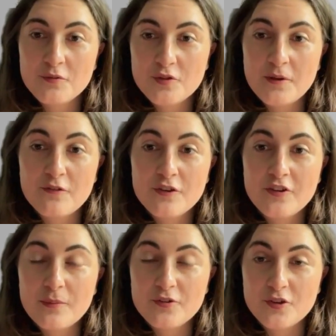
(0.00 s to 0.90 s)
welcome to my
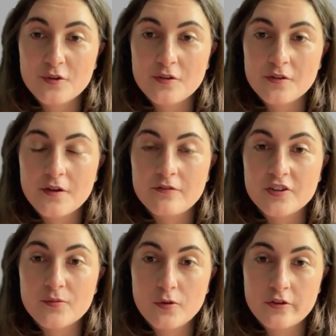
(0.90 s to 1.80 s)
first episode of
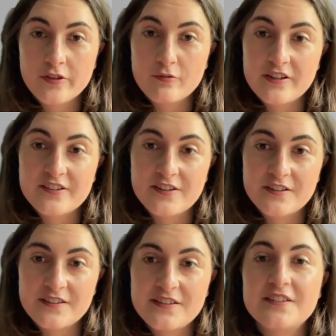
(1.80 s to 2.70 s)
Exploring the
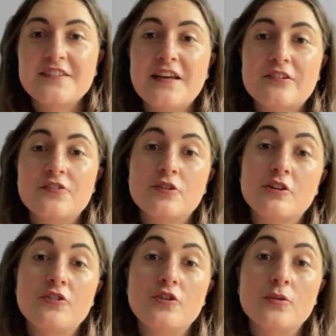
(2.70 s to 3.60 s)
Renaissance in Assassin's
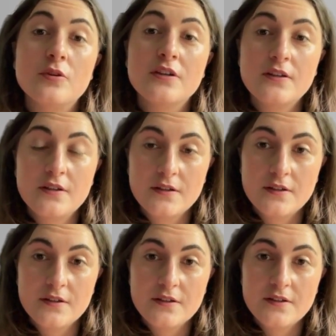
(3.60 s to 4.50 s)
Creed 2.
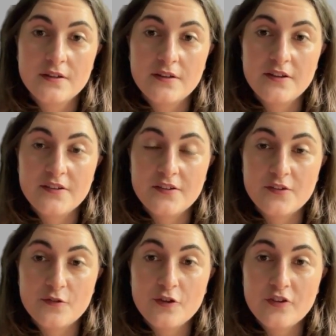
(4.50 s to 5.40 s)
This is
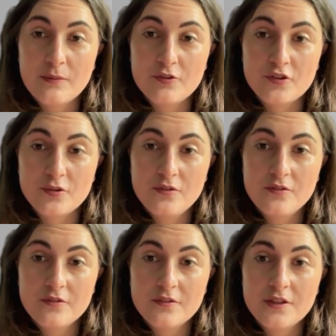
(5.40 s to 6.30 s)
the first episode,
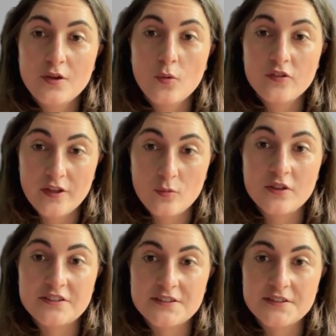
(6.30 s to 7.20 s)
Saint
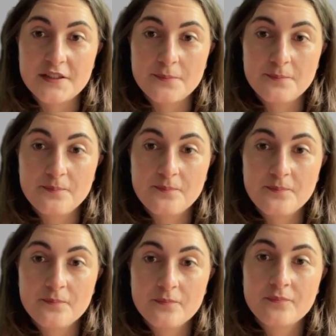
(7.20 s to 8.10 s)
What's-His-Name.
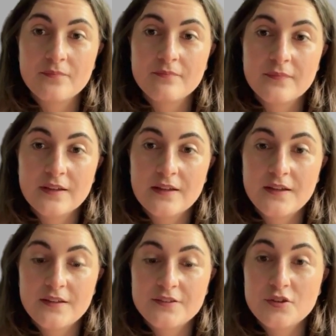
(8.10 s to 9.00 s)

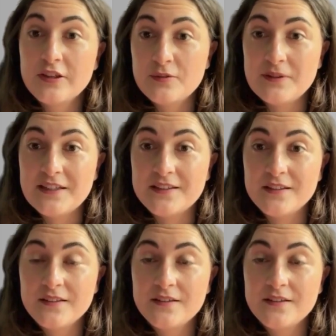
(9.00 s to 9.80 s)
So let's begin.